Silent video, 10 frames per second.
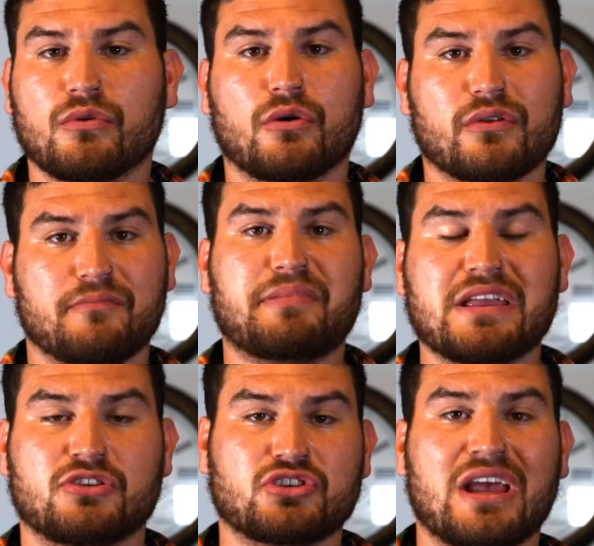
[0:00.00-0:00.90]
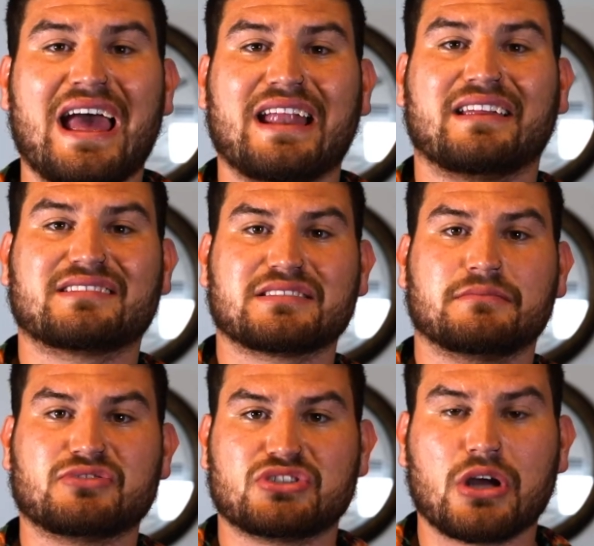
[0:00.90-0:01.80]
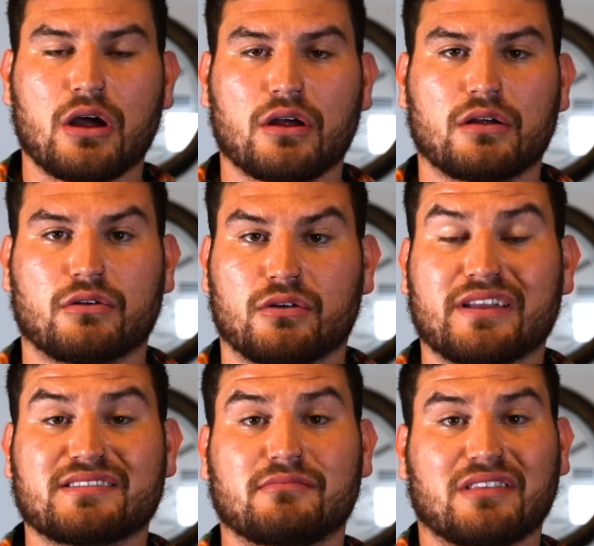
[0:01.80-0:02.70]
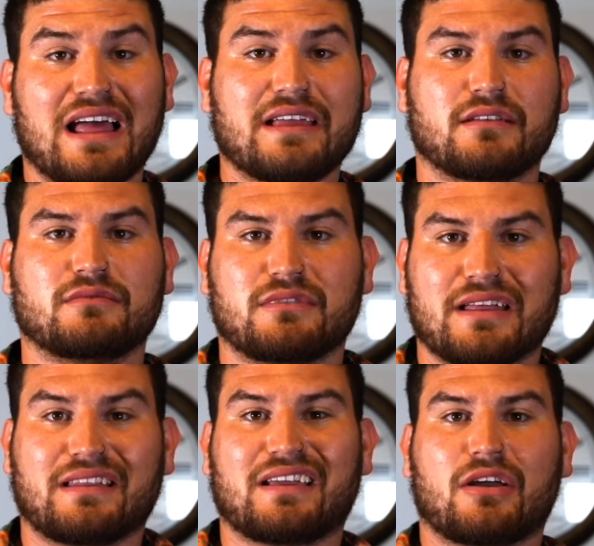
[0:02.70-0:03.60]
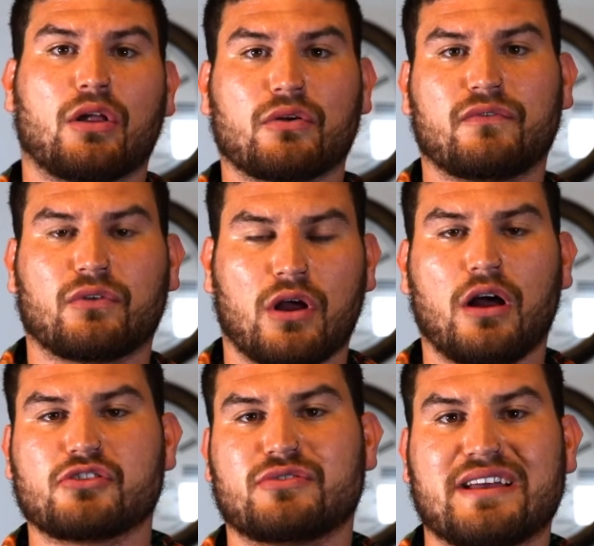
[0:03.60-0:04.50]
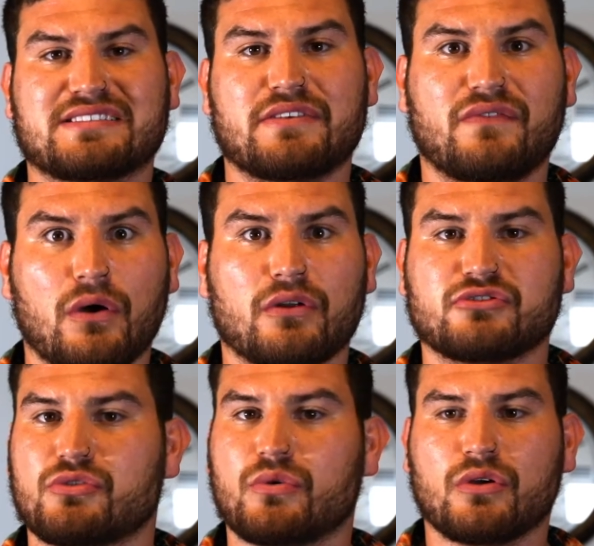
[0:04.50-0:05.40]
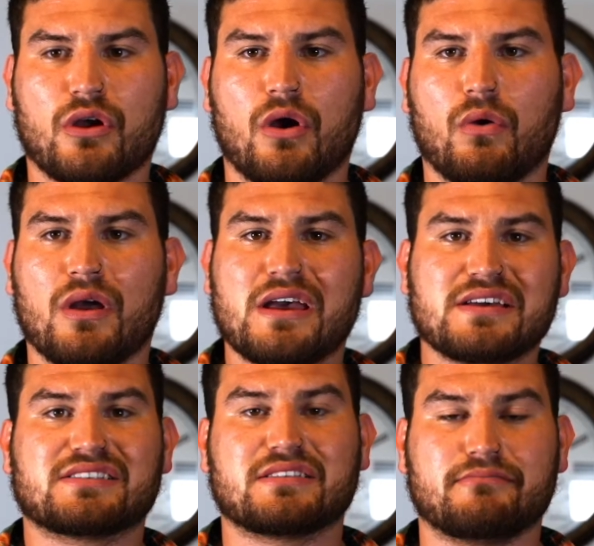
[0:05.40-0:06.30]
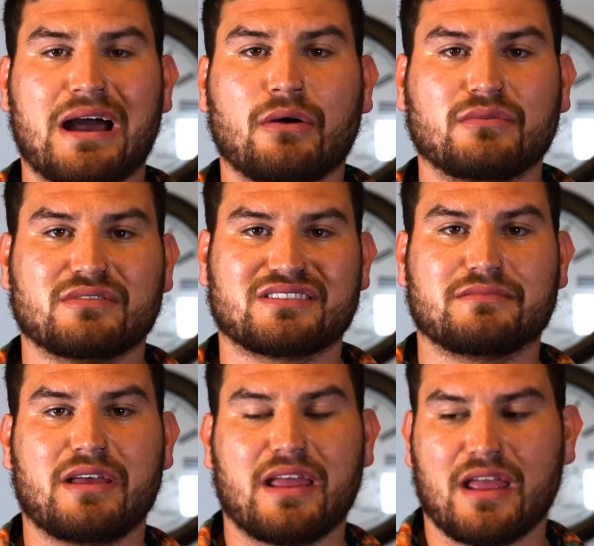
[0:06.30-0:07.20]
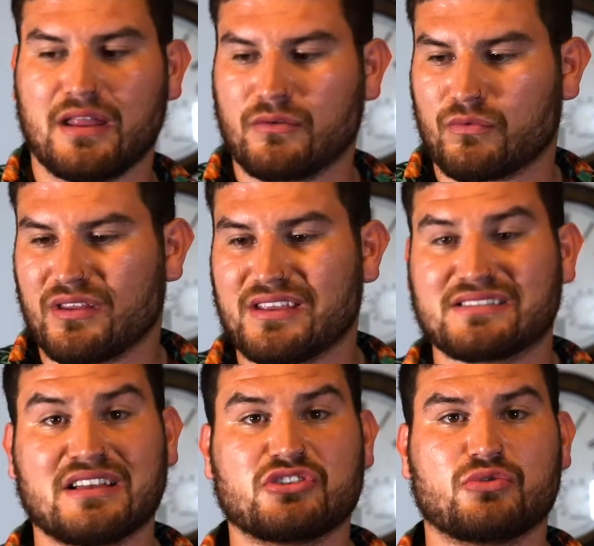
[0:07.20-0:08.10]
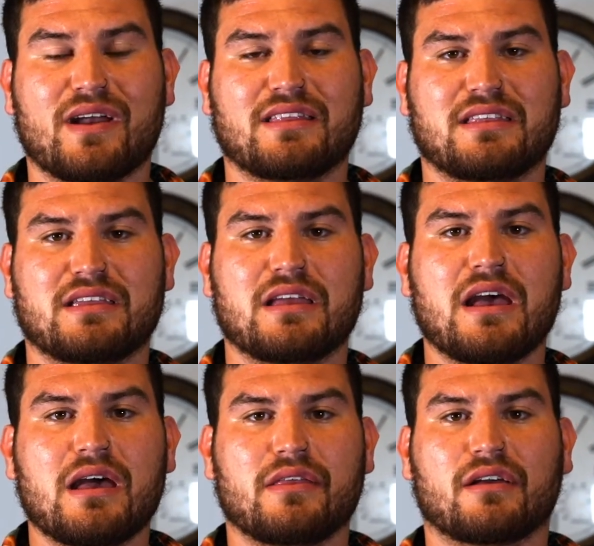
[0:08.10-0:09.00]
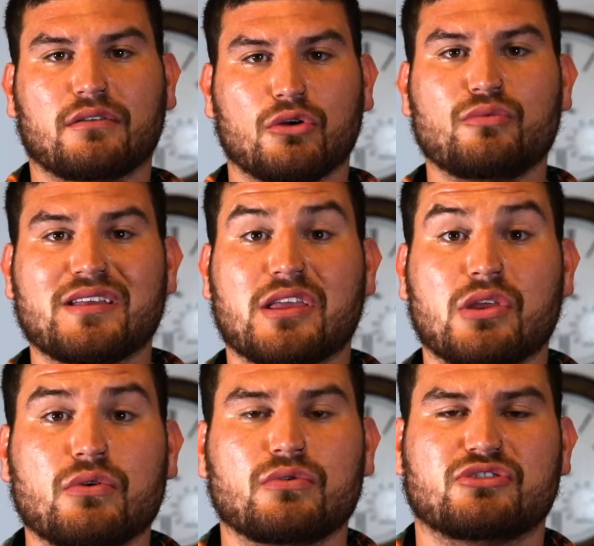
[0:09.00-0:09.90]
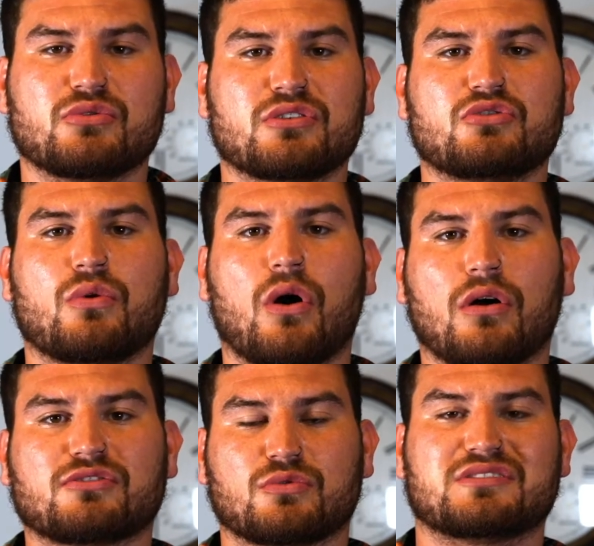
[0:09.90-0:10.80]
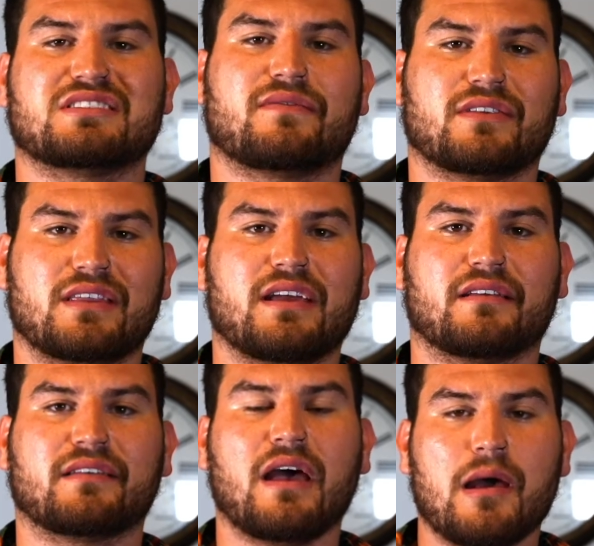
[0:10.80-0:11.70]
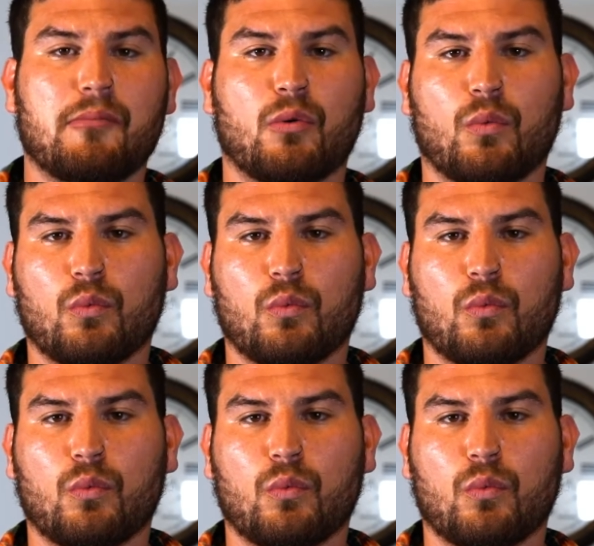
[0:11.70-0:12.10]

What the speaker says: go to the beach and get some dark or get some light, like colorful contrasty photos. You can go to the mountains and really accentuate the gloomy hues. You can do all sorts of different things. But